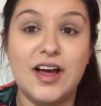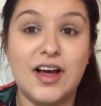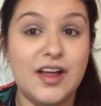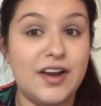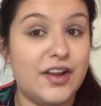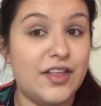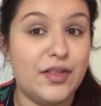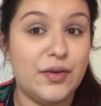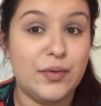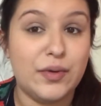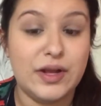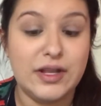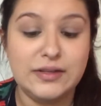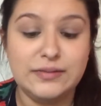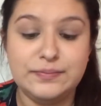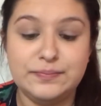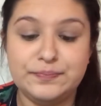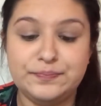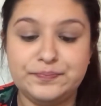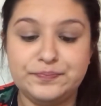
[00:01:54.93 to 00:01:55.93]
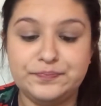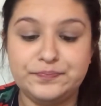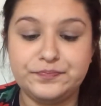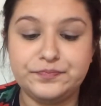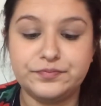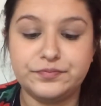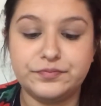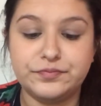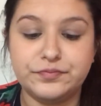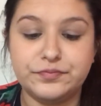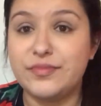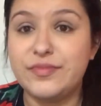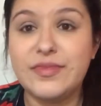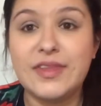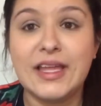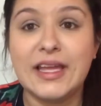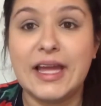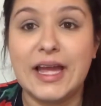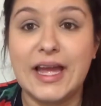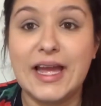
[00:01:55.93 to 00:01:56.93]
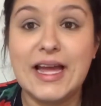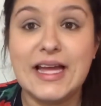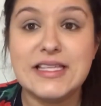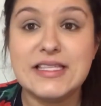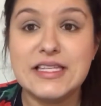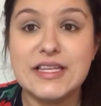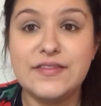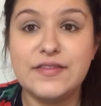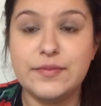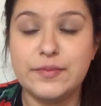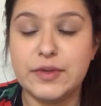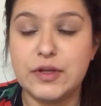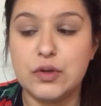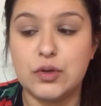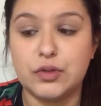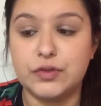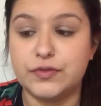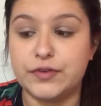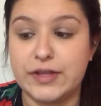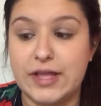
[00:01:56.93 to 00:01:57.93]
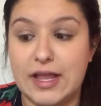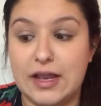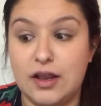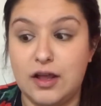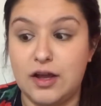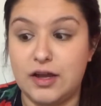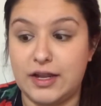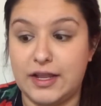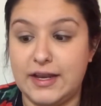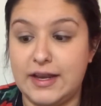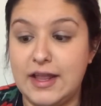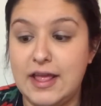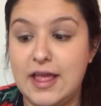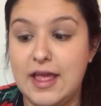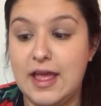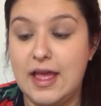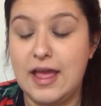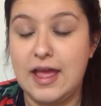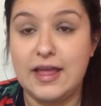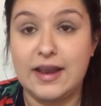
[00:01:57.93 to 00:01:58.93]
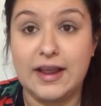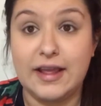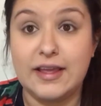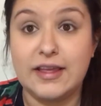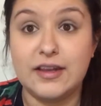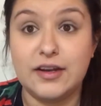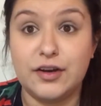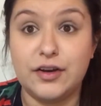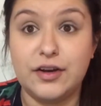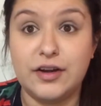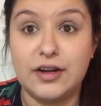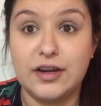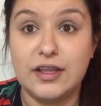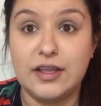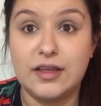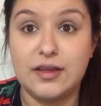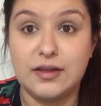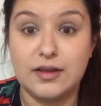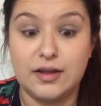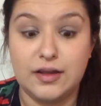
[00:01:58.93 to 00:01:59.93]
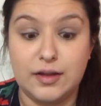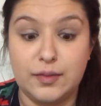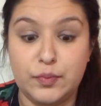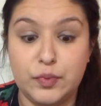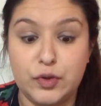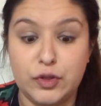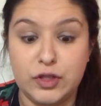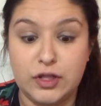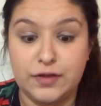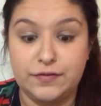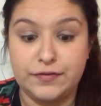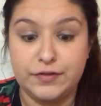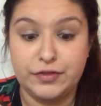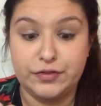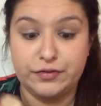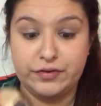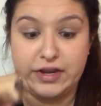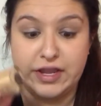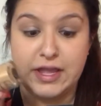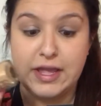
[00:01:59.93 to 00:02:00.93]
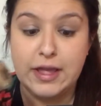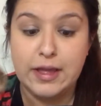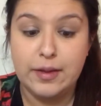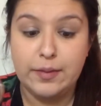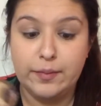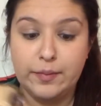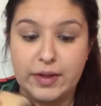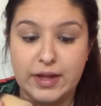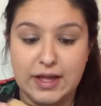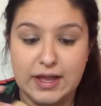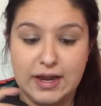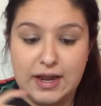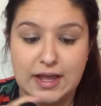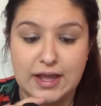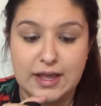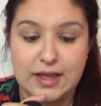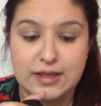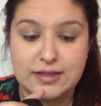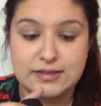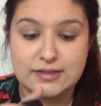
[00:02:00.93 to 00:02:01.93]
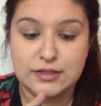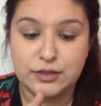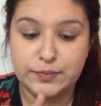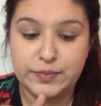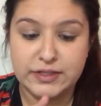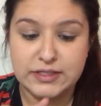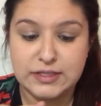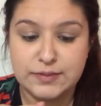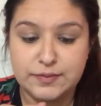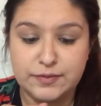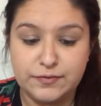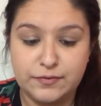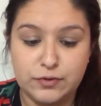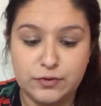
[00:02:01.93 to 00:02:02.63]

another one it hasn't even been cold for that long and and I can already uh, pull off a three but I still picked up a